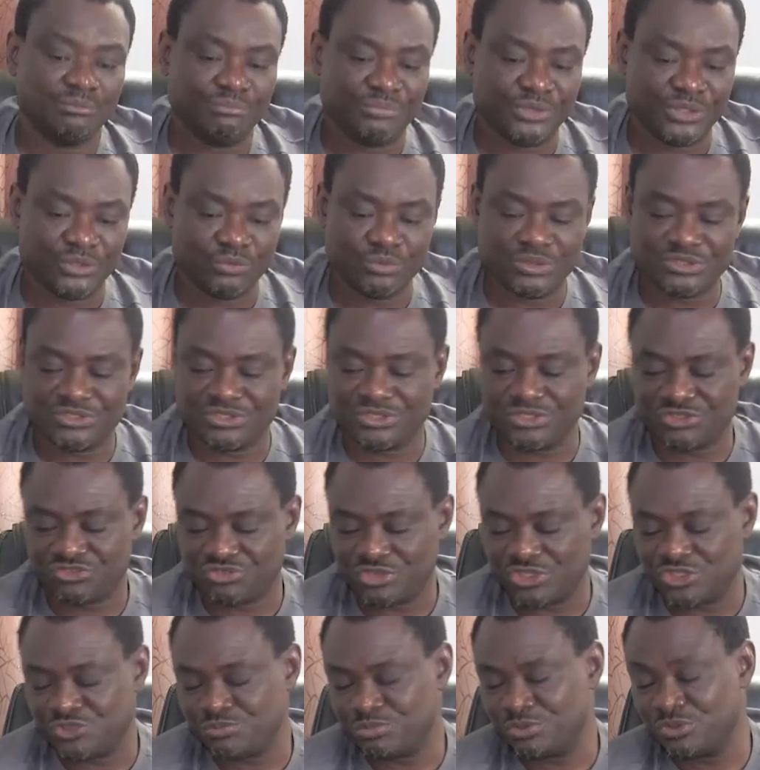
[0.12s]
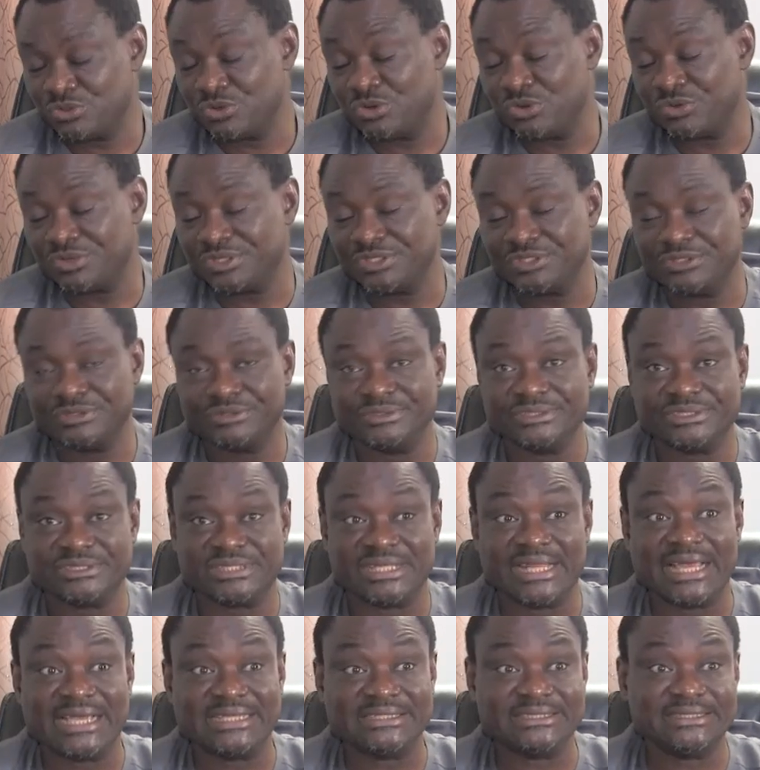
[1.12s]
Benue State Transport Corridor
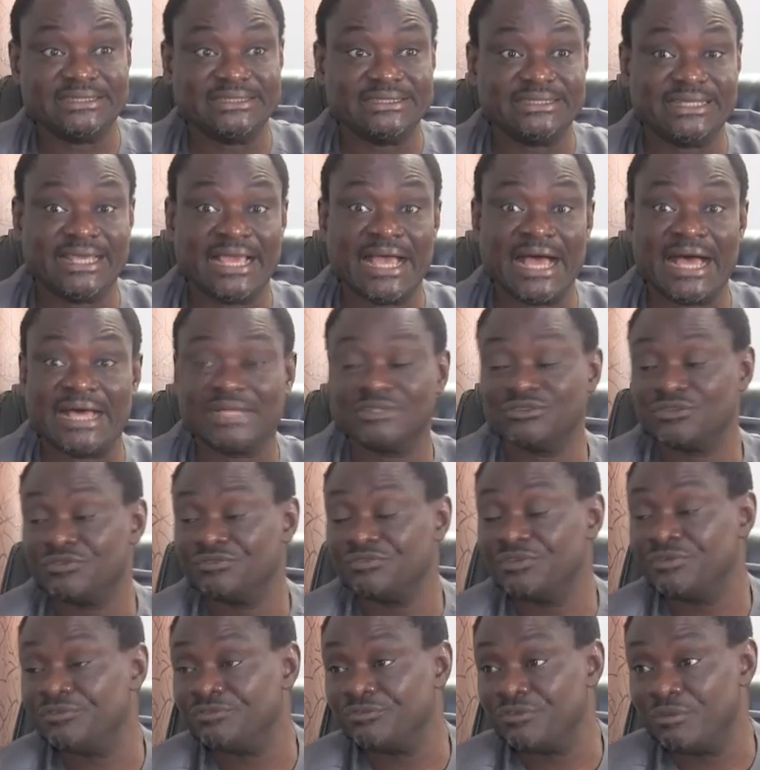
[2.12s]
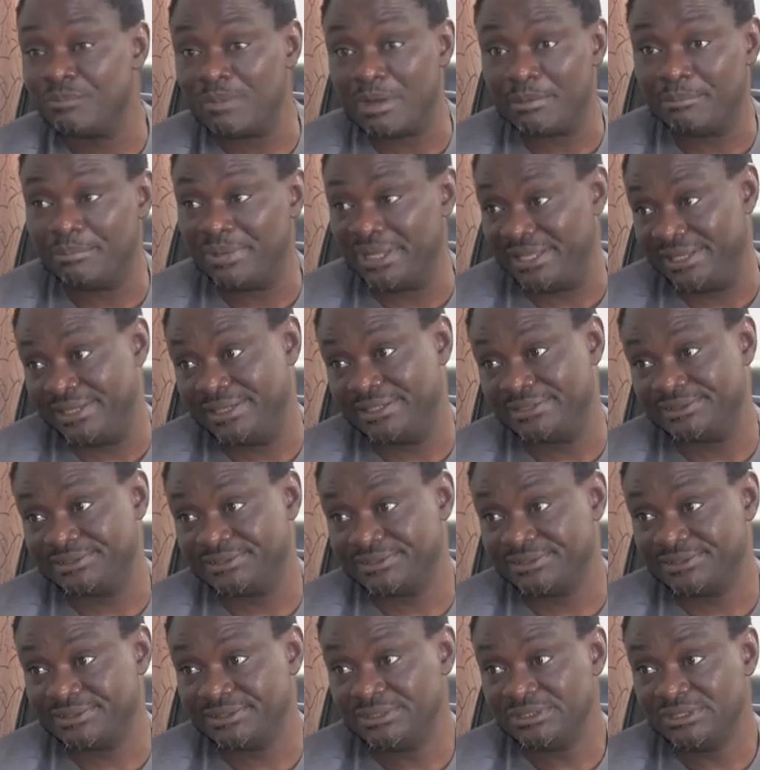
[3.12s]
is largely in the hands of informal
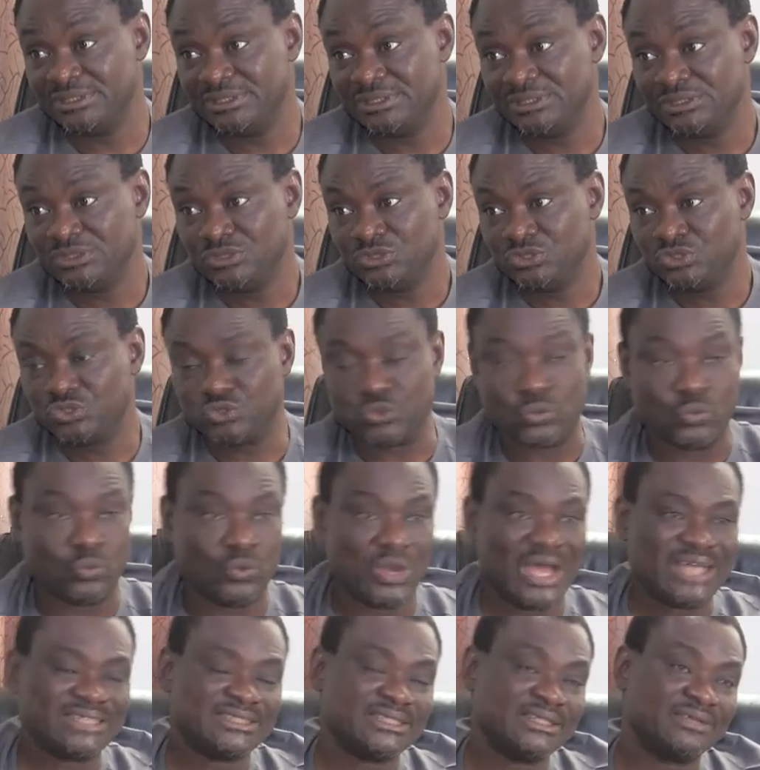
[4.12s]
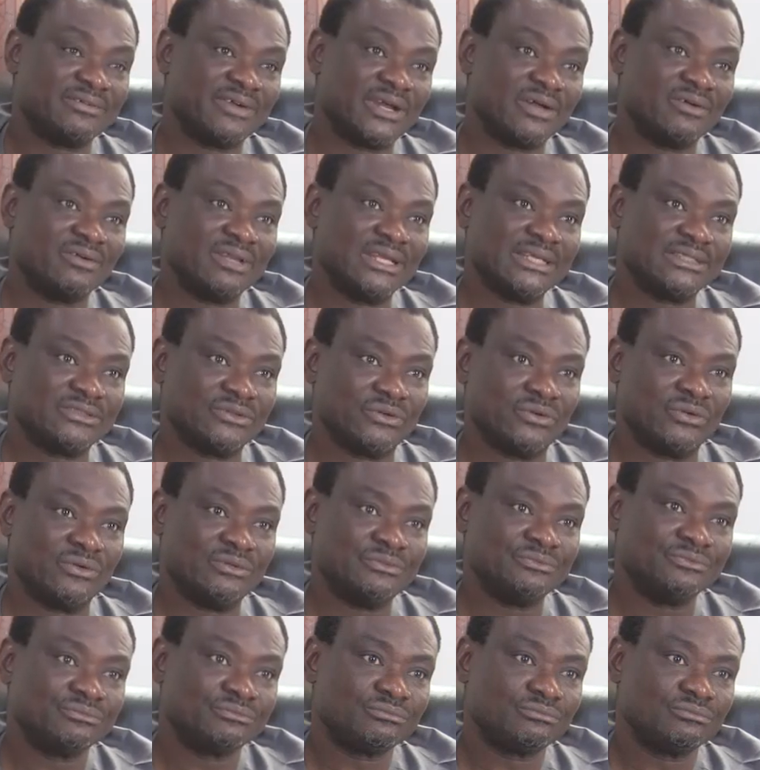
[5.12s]
players. So, as a regulator,
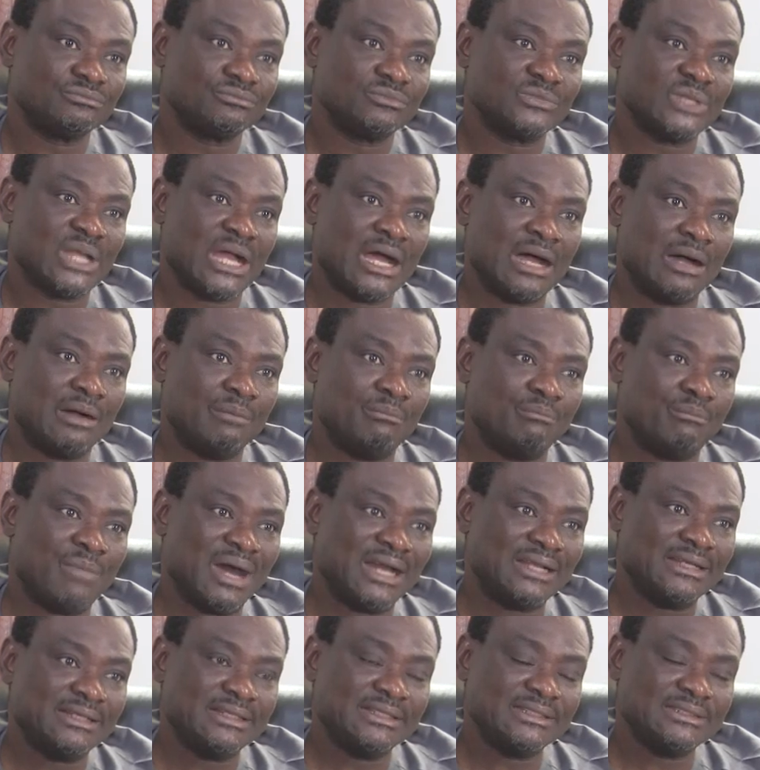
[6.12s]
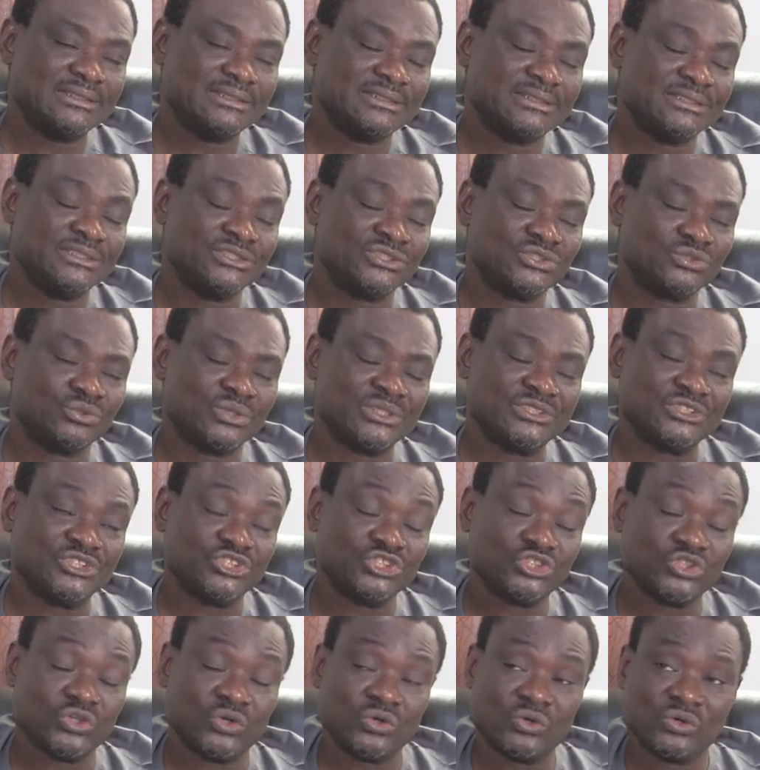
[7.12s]
our mandate is to
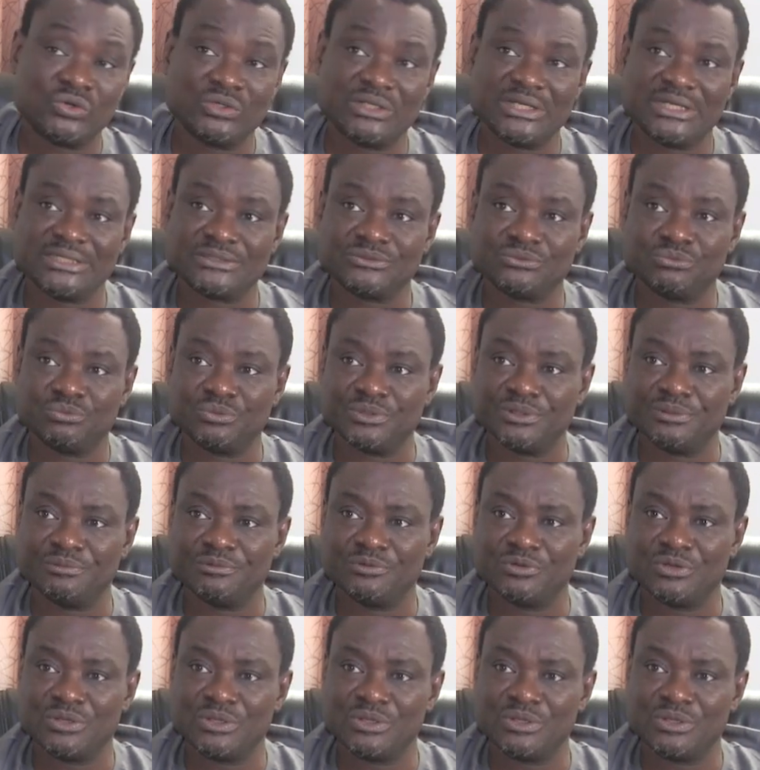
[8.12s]
ensure that we